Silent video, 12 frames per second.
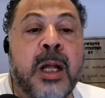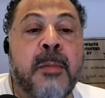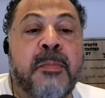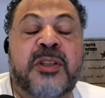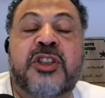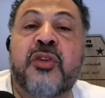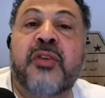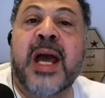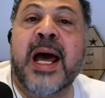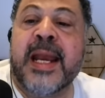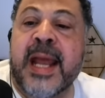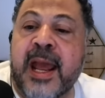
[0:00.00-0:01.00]
But you've
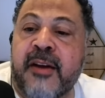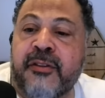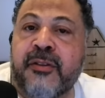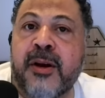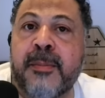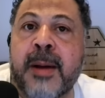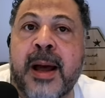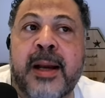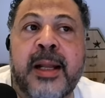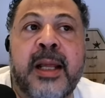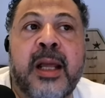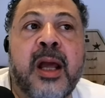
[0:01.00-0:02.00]
got
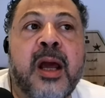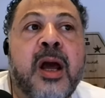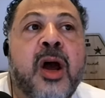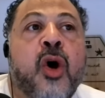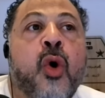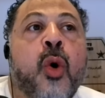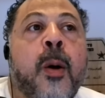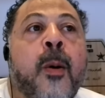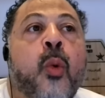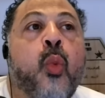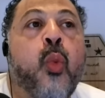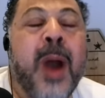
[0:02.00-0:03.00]
everybody
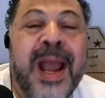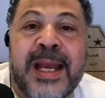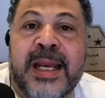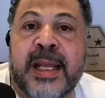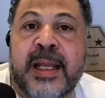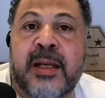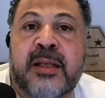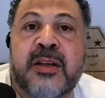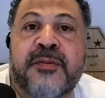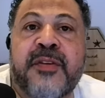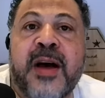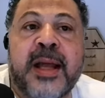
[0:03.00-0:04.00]
waiting to
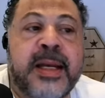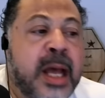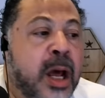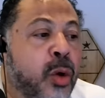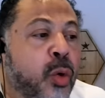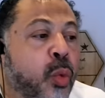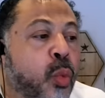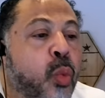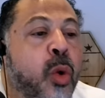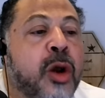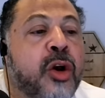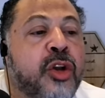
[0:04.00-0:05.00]
find out
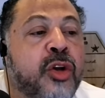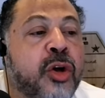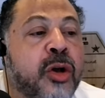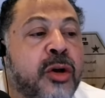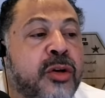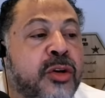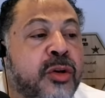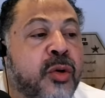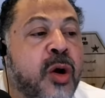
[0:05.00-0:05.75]
what are you going to do?